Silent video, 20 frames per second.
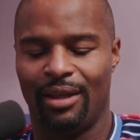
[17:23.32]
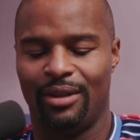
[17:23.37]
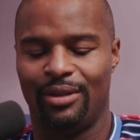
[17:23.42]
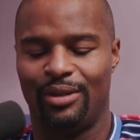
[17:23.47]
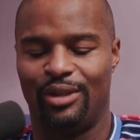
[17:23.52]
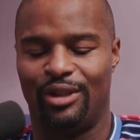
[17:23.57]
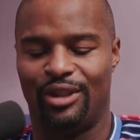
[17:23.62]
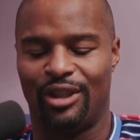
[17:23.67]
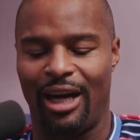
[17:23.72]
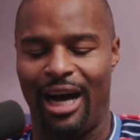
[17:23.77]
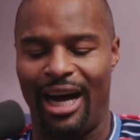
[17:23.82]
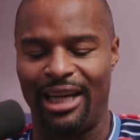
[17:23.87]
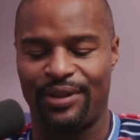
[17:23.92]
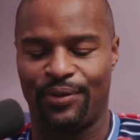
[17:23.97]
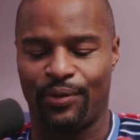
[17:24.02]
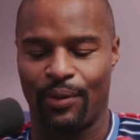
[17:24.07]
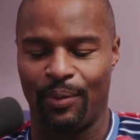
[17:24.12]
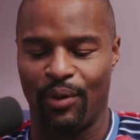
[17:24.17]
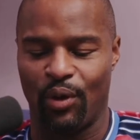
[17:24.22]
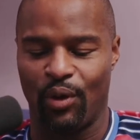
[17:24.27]
Josh
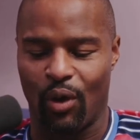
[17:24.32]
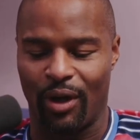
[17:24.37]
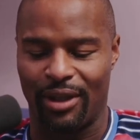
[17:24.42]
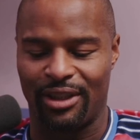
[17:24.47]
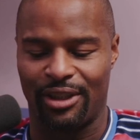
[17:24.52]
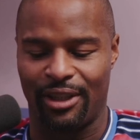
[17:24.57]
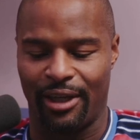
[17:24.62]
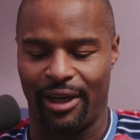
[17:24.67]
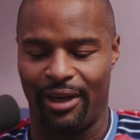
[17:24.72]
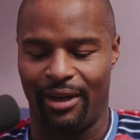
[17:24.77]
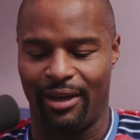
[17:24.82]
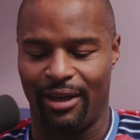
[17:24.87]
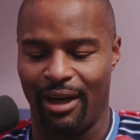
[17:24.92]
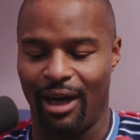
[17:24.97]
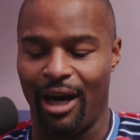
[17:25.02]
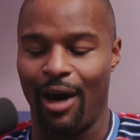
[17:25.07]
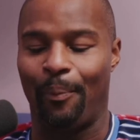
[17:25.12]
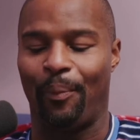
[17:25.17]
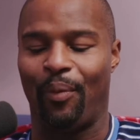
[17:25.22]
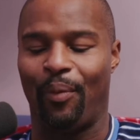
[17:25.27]
from Yorkshire.
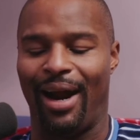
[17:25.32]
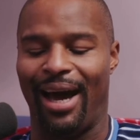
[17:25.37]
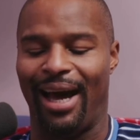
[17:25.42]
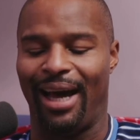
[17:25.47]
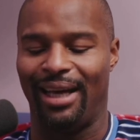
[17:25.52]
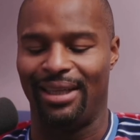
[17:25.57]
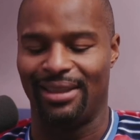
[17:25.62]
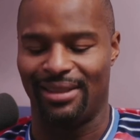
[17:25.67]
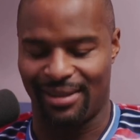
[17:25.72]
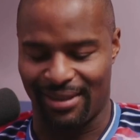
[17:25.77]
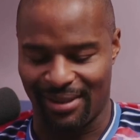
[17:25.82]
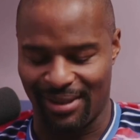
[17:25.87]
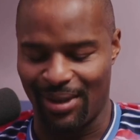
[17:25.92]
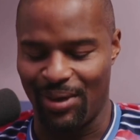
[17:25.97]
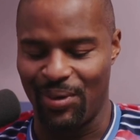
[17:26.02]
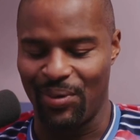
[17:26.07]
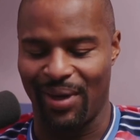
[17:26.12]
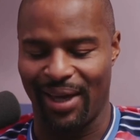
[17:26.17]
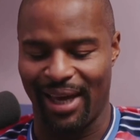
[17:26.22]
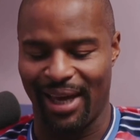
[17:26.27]
Uprise.
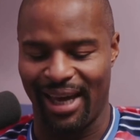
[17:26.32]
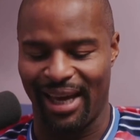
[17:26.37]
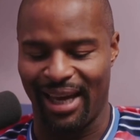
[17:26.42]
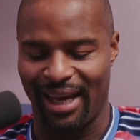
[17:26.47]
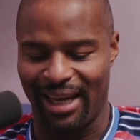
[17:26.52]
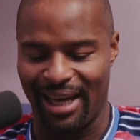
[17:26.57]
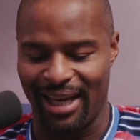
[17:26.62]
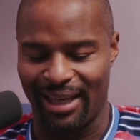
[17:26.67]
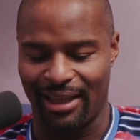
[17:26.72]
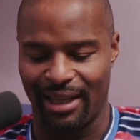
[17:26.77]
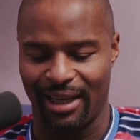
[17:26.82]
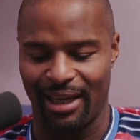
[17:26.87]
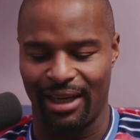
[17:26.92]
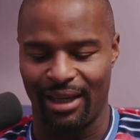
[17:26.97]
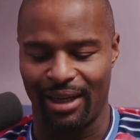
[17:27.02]
Okay, I like that.